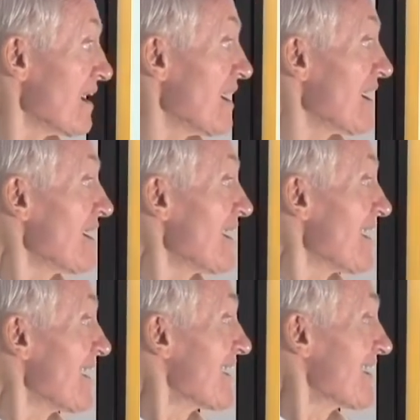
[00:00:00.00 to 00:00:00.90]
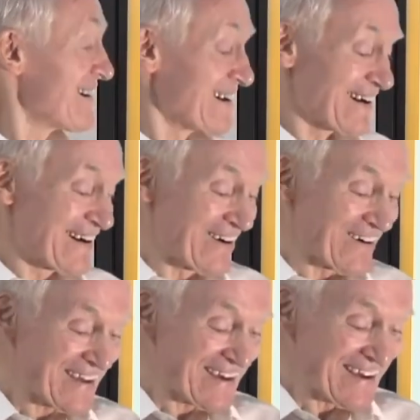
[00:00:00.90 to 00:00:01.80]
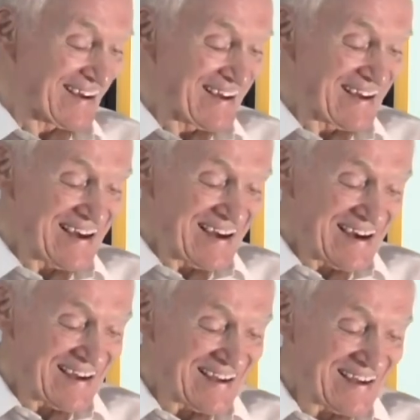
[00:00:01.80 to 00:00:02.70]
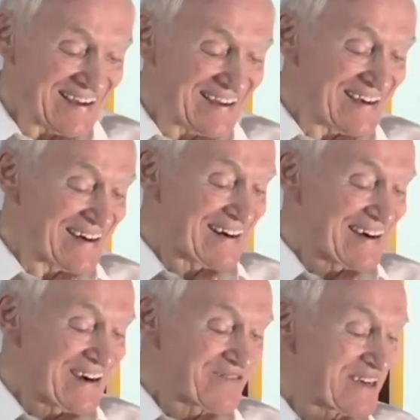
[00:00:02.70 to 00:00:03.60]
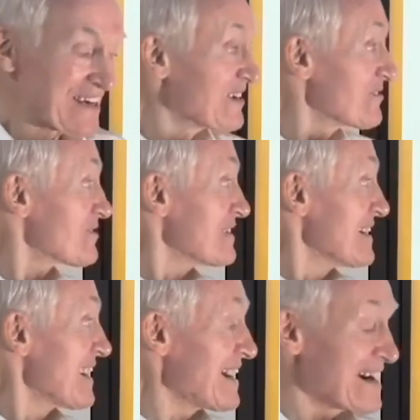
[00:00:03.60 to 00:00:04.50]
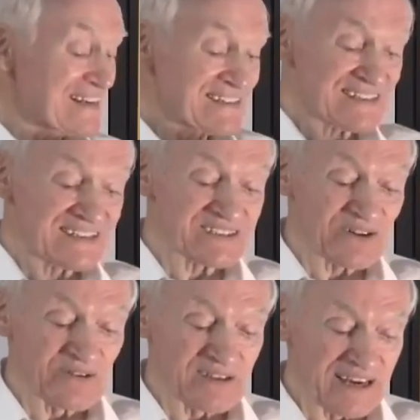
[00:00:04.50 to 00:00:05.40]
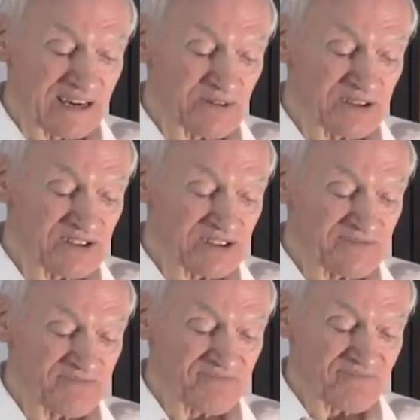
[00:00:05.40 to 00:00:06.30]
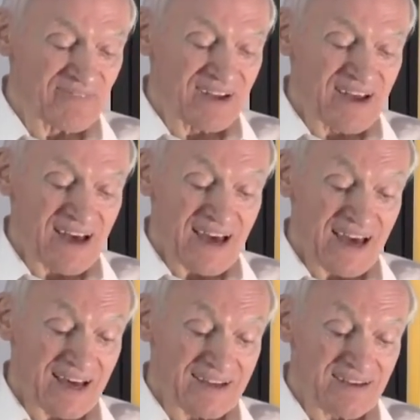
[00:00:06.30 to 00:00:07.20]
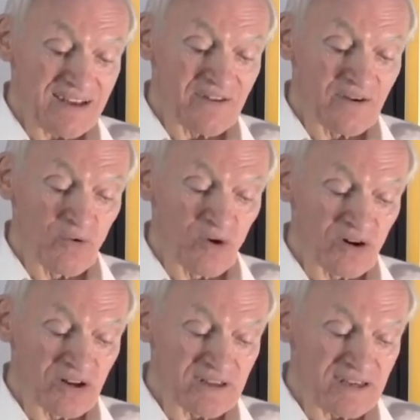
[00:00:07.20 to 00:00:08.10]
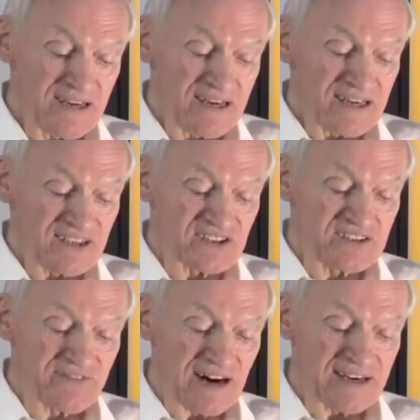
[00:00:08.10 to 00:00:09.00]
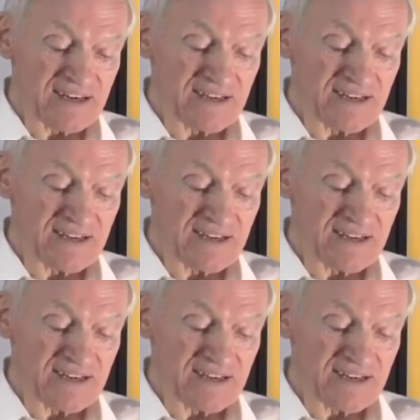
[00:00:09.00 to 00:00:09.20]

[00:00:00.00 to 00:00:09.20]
Aha. Okay. every country has its own language, and the world is divided